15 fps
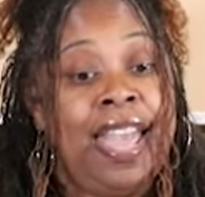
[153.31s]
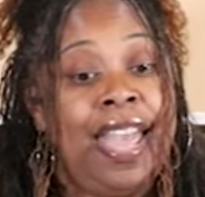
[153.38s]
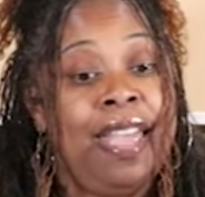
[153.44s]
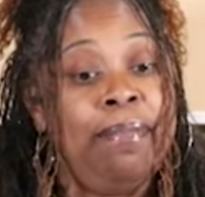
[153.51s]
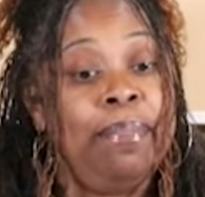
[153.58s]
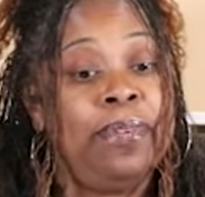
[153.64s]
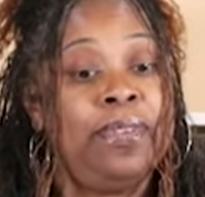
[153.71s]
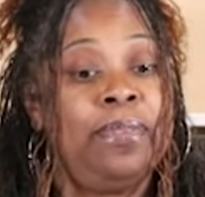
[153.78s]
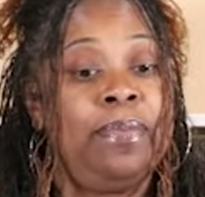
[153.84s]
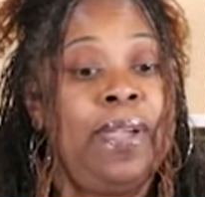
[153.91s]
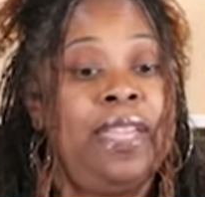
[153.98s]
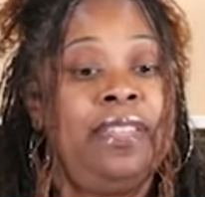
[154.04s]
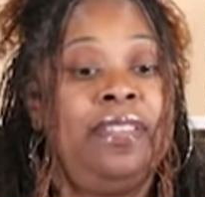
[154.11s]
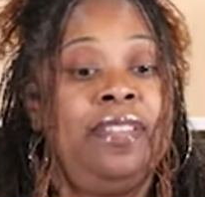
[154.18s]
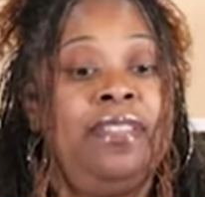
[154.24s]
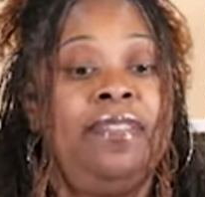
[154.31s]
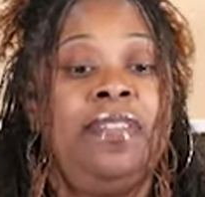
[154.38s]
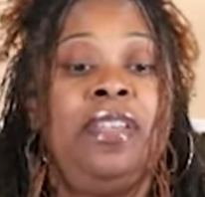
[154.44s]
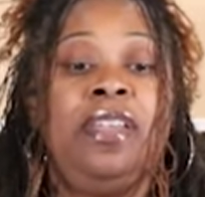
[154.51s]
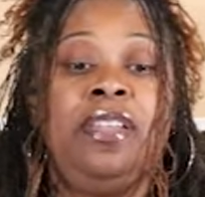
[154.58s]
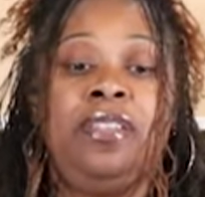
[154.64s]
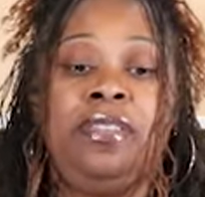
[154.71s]
and persuasive
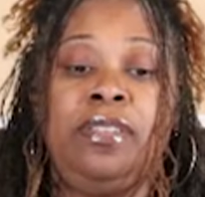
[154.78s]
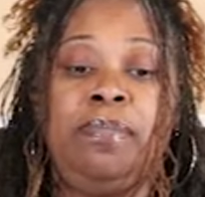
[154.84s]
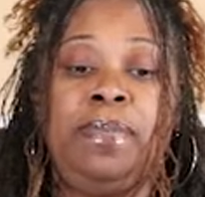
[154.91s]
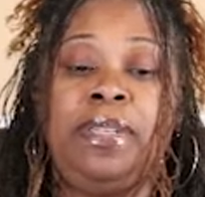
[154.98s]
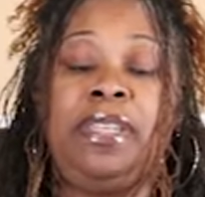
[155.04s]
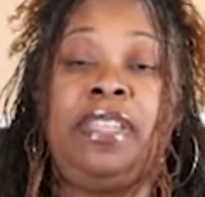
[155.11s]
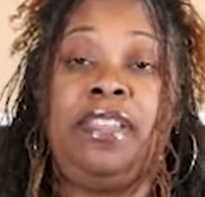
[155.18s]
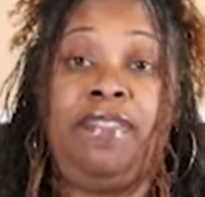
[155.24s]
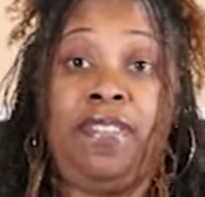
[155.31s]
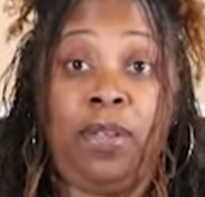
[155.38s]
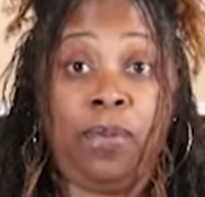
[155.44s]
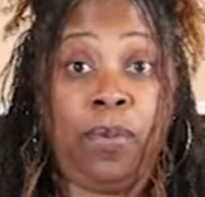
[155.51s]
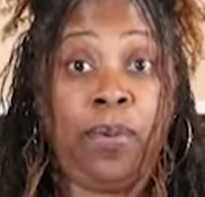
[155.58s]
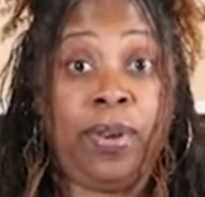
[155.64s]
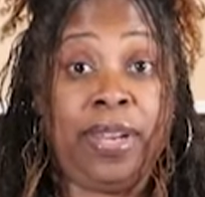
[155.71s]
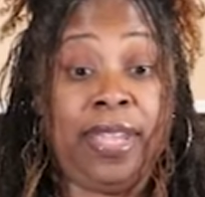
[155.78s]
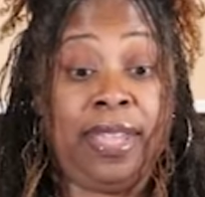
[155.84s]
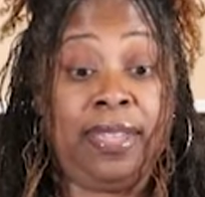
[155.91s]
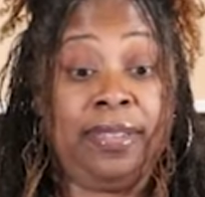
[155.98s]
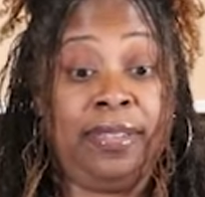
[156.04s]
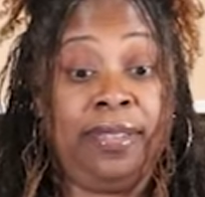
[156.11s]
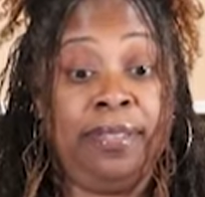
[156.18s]
to a specific
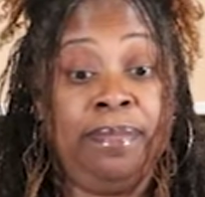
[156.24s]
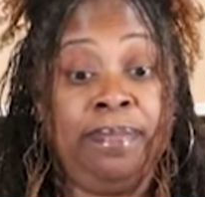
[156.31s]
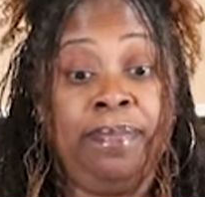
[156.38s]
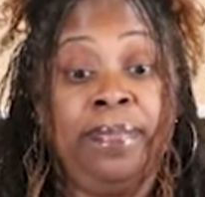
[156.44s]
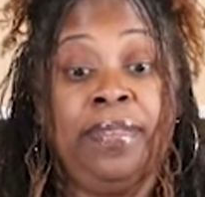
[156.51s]
audience.